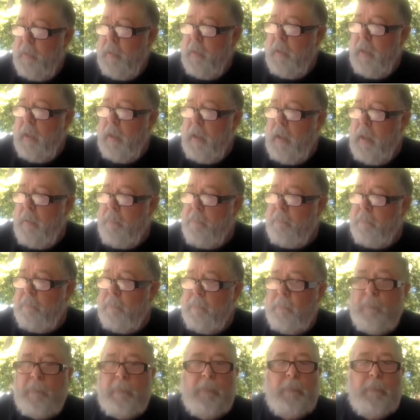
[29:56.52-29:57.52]
Um,
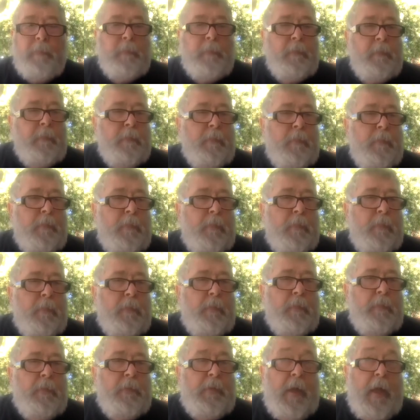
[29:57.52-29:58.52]

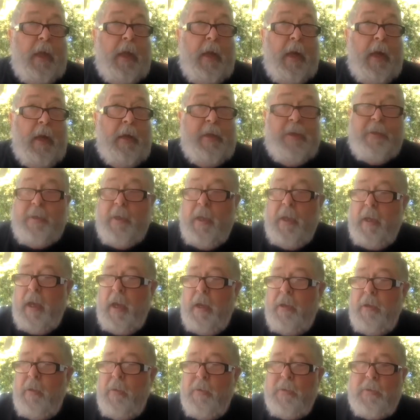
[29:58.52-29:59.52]
and I just said I
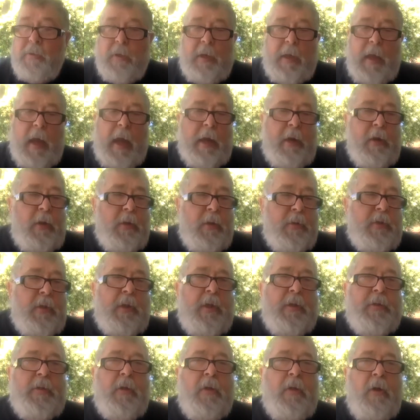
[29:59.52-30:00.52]
used it. I had to use it
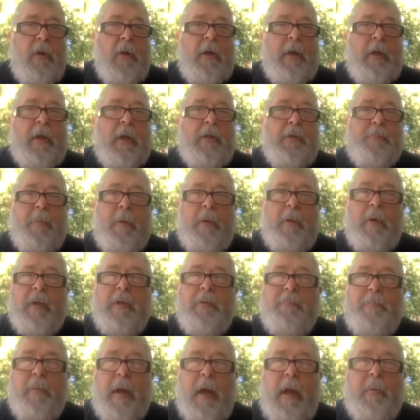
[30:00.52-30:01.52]
as a learning
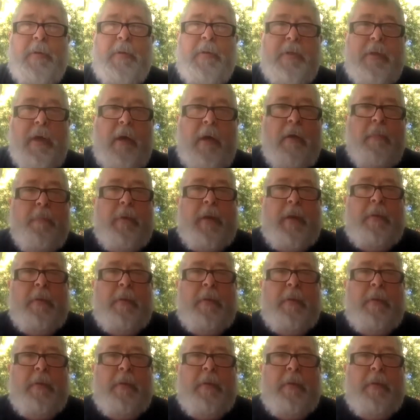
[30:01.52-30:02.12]
experience, but I was terribly